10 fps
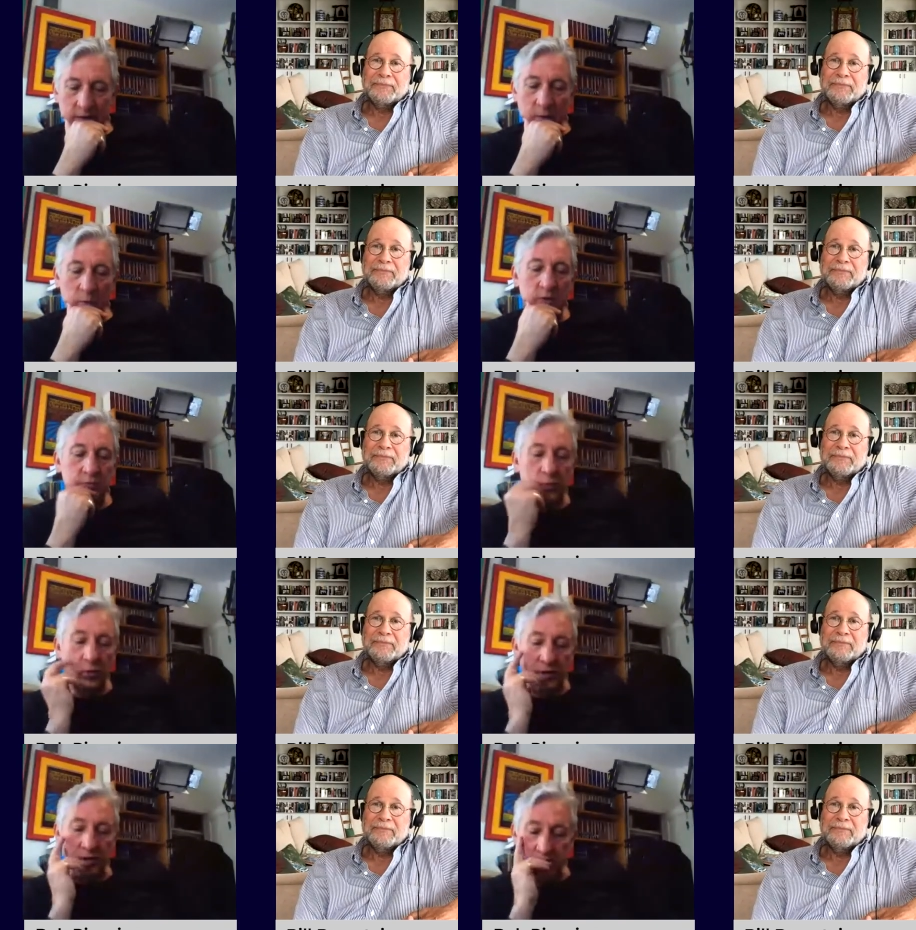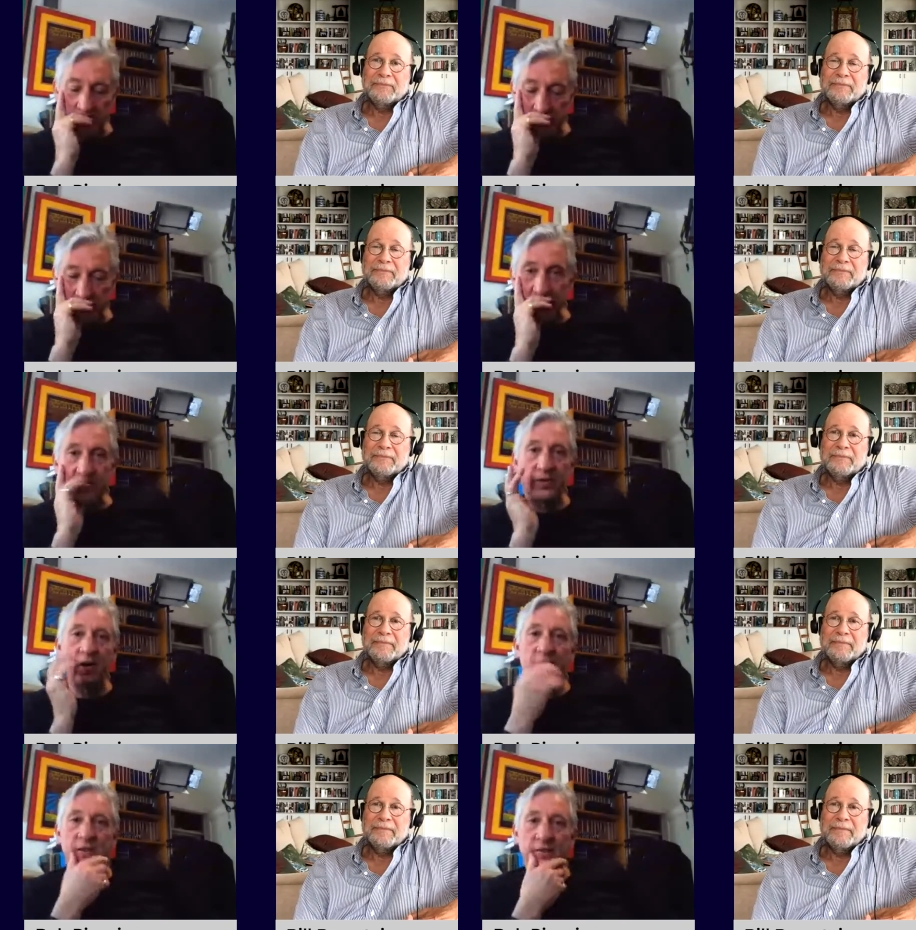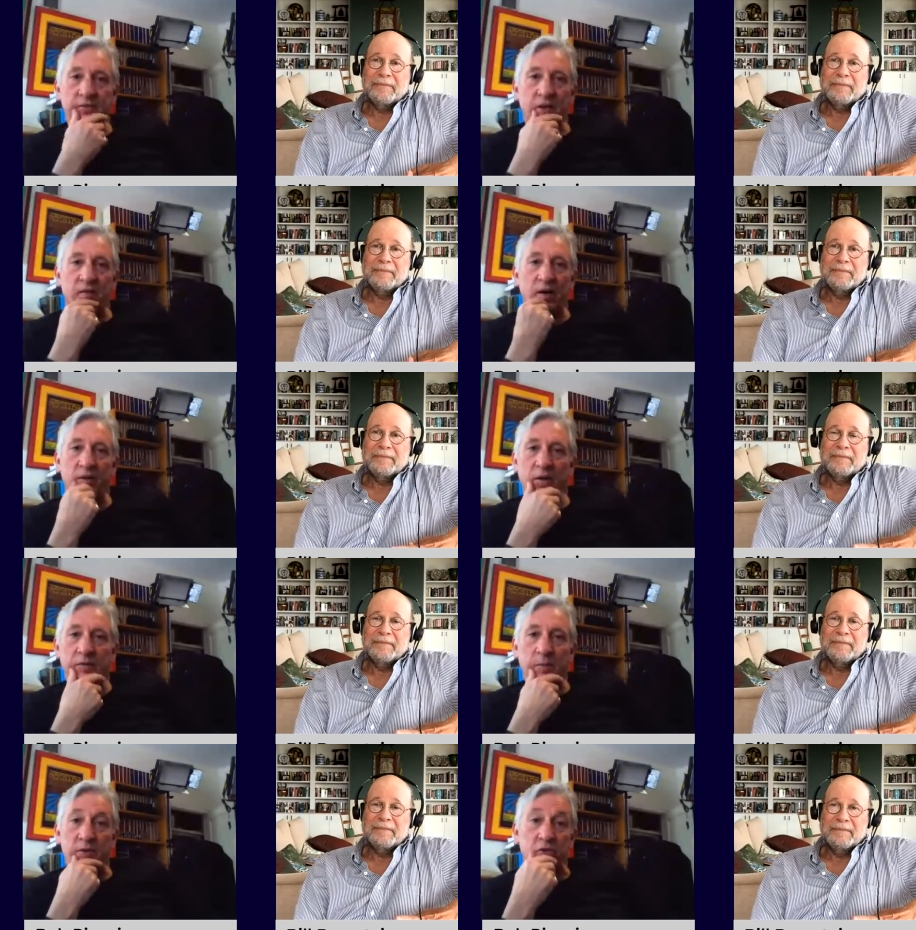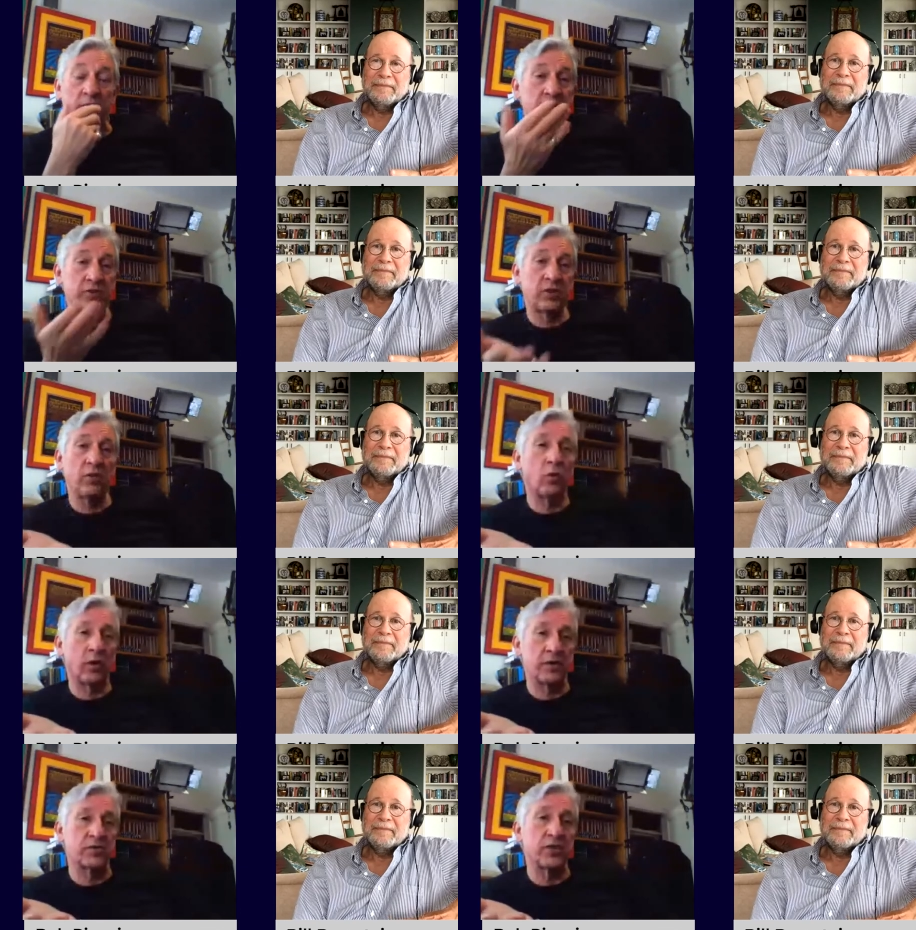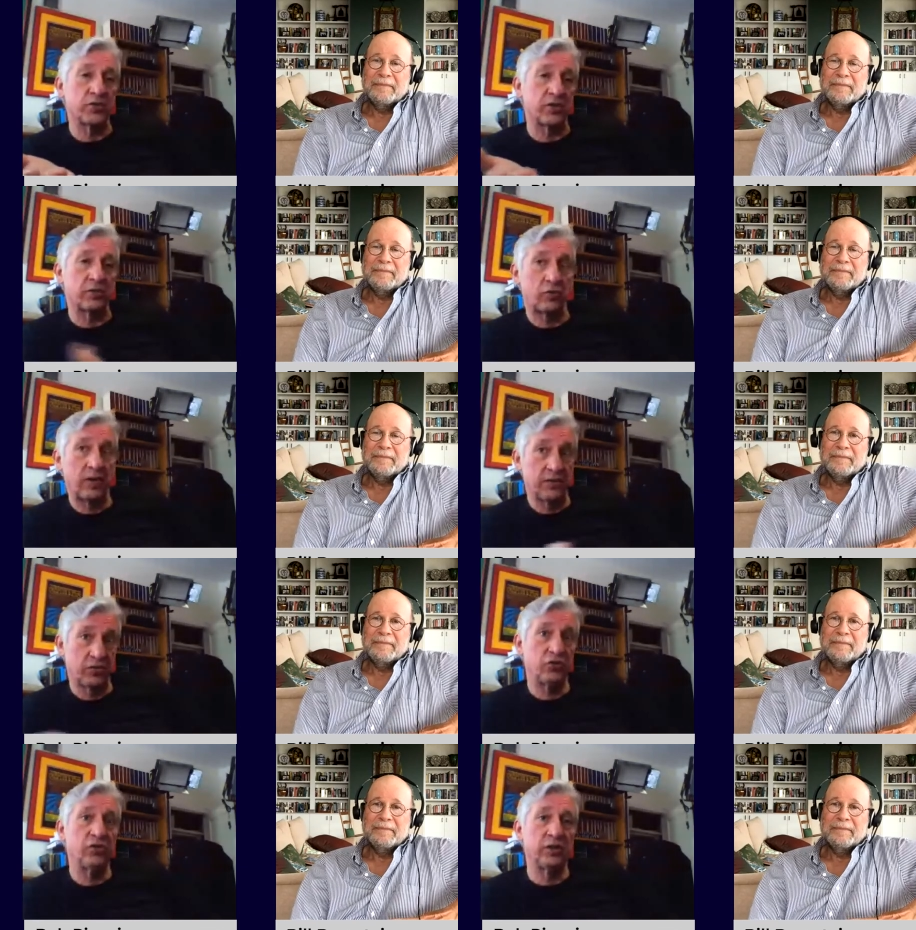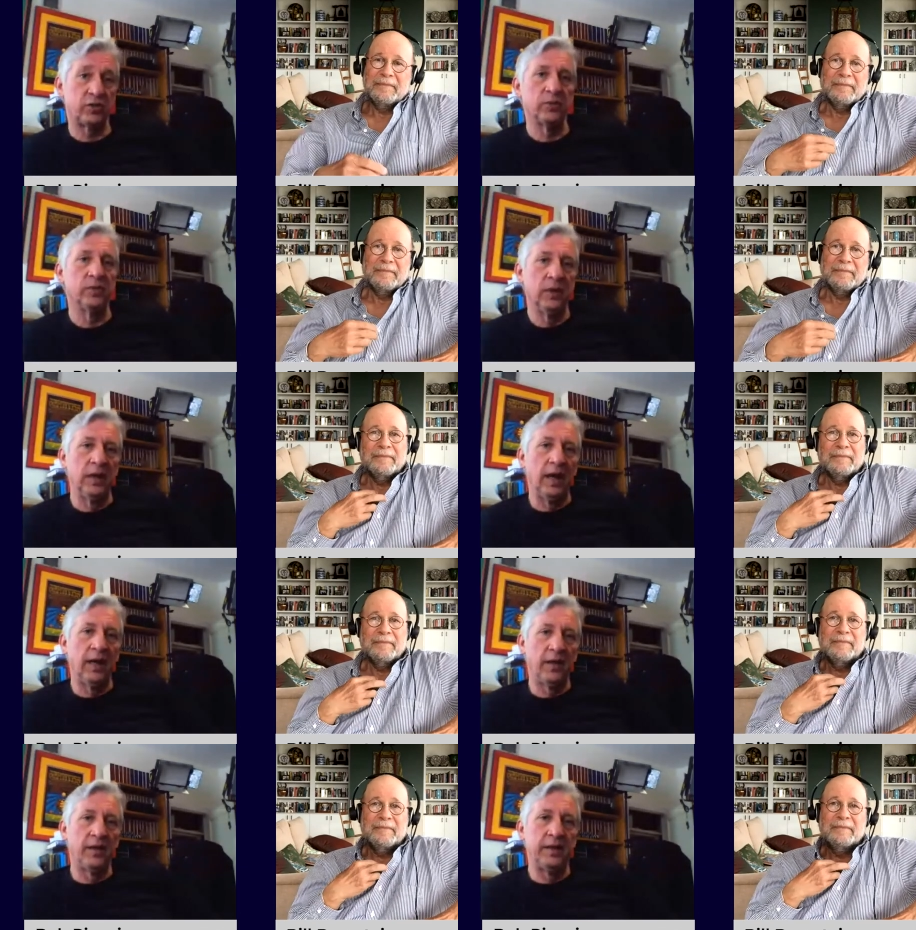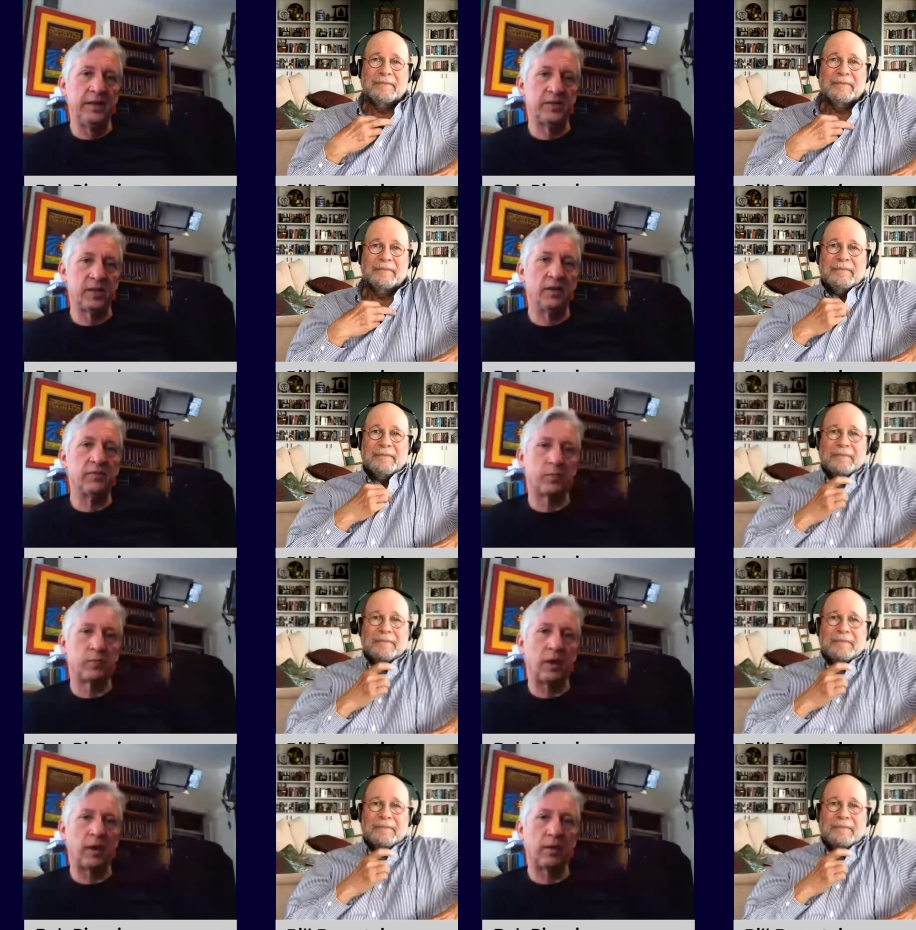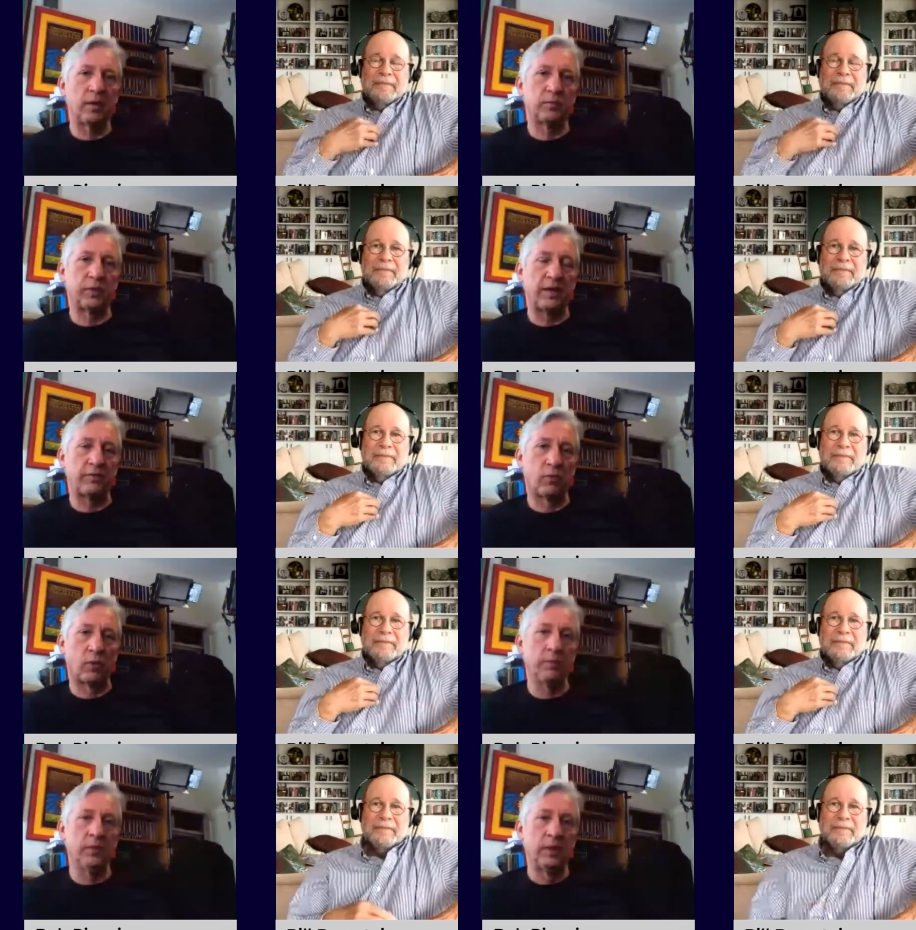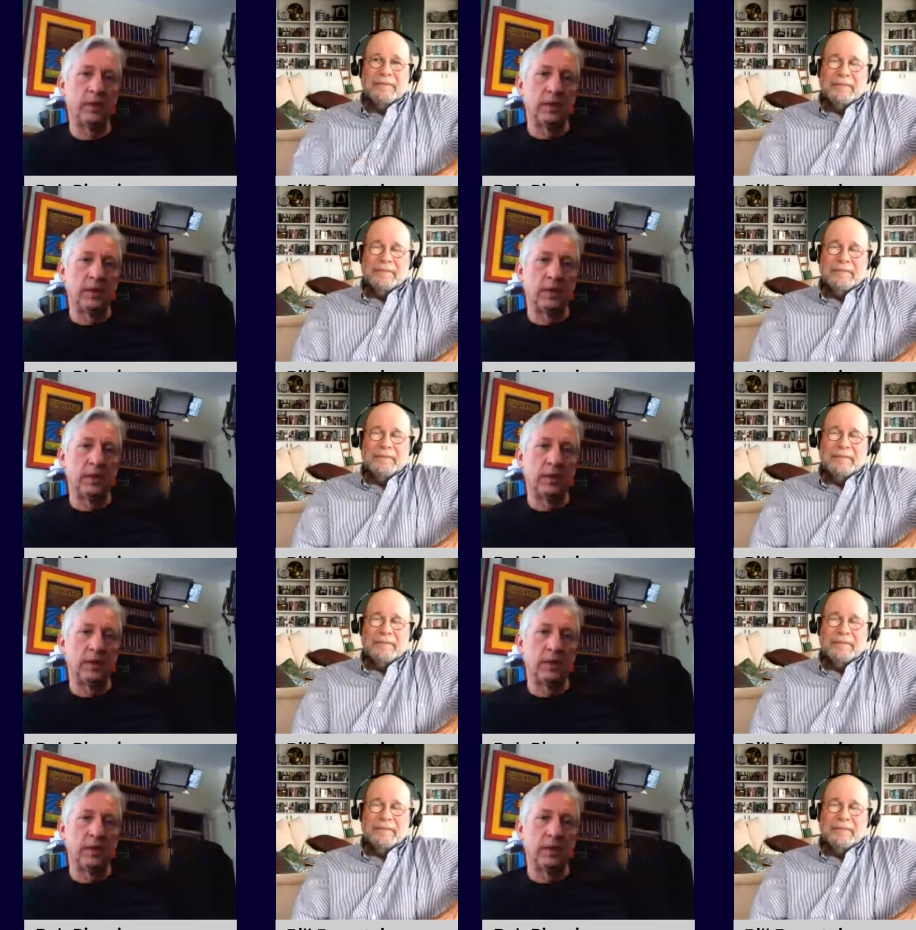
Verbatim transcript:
Speaker 1: Yeah, wonderful organization. I think very highly of, of Dimensional. And there's another organization that's transitioning to uh, an ETF uh, platform.